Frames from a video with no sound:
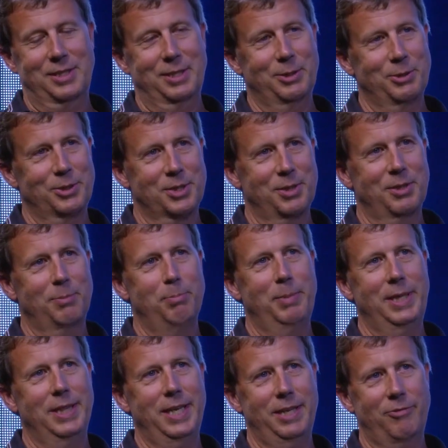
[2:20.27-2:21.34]
It was a
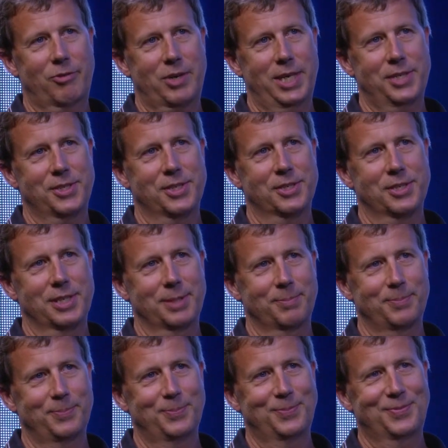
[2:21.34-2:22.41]
midlife crisis then.
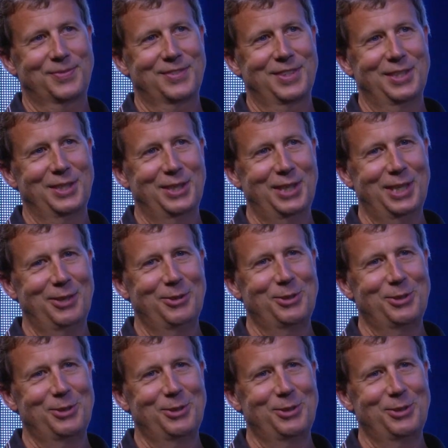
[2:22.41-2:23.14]
It's